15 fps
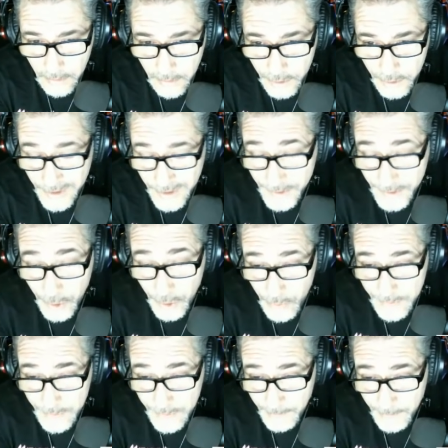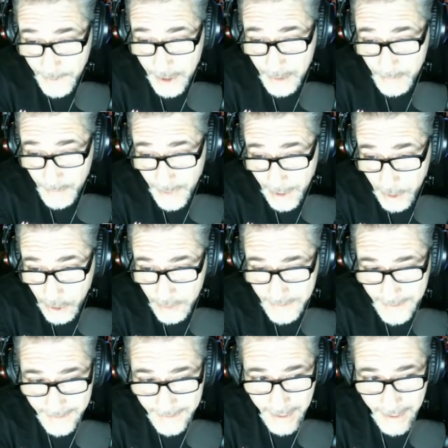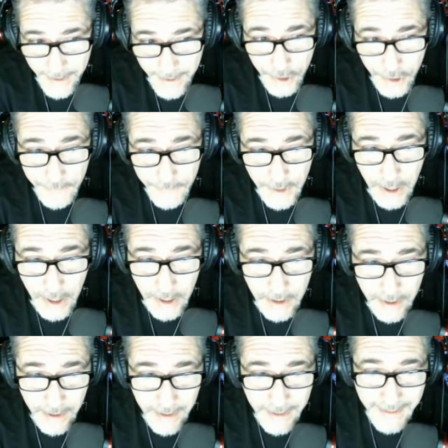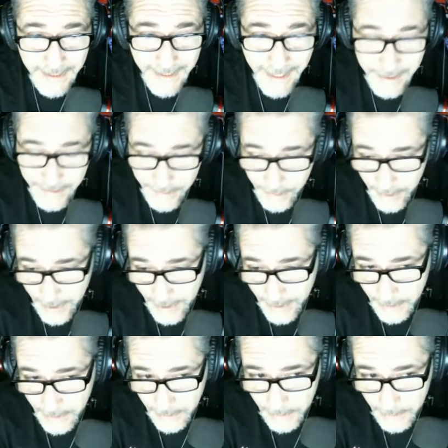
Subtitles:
Just do something better today that you've done yesterday.